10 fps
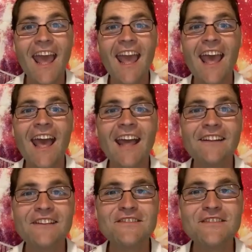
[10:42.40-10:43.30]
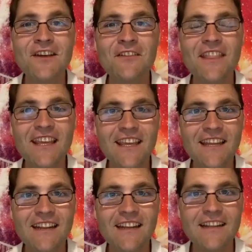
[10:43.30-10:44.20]
And so
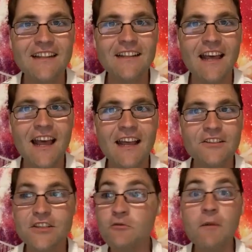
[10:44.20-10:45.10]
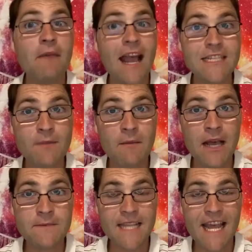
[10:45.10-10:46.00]
then she went back to my
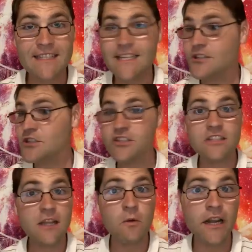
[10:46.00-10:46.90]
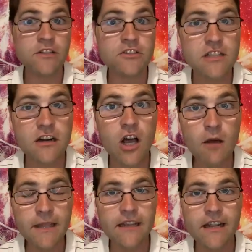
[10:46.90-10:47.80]
mom's gas station. She's like, why didn't your son call
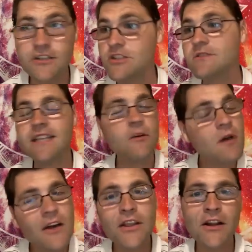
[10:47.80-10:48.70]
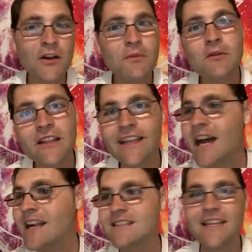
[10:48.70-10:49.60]
me? And she was like, well, you know, to be really
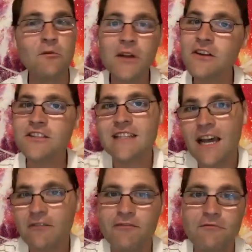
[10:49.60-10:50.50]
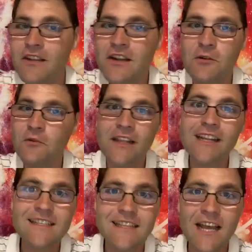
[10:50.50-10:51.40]
honest, like we are just not, you know, he
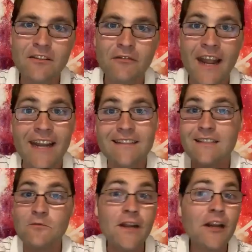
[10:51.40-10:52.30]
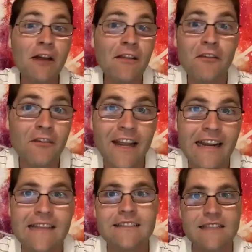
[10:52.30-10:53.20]
doesn't have the finances. We don't have the
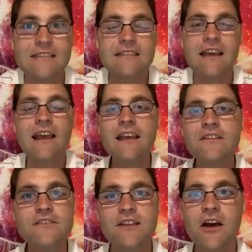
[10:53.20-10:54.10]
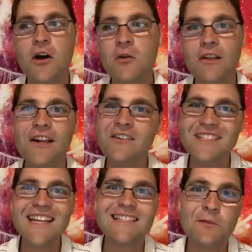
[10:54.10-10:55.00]
finances. So, you know,
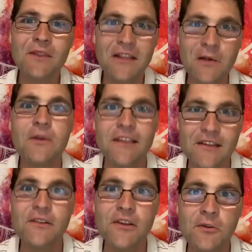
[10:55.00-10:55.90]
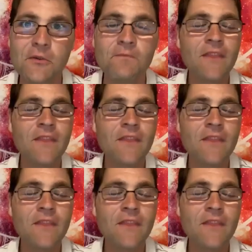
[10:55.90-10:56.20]
it's not something that we can do.